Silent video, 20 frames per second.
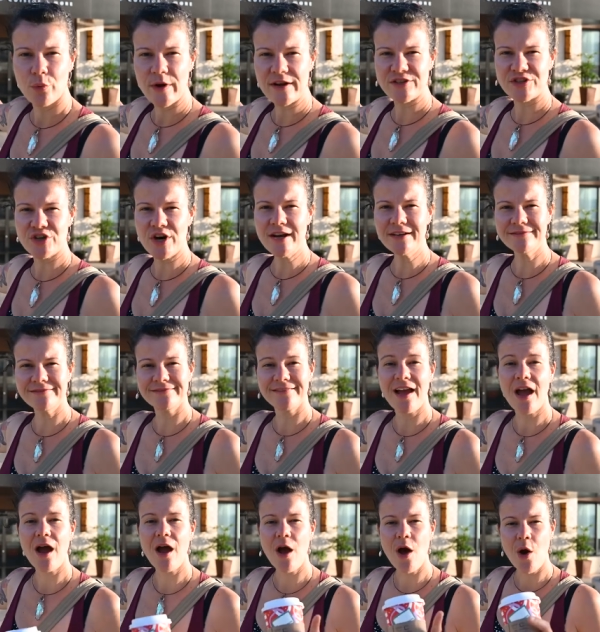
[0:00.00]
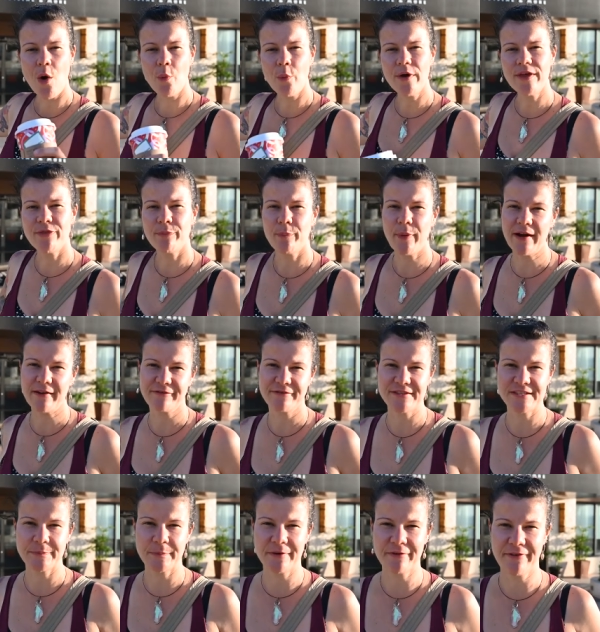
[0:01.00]
Restaurant with
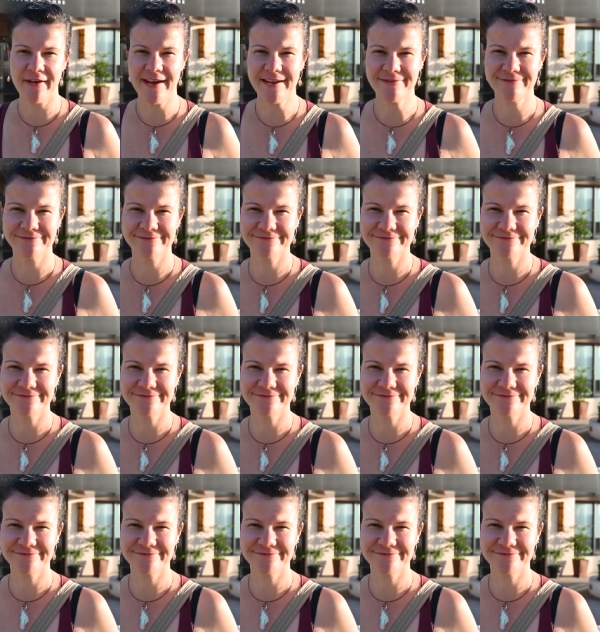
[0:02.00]
breakfast buffet.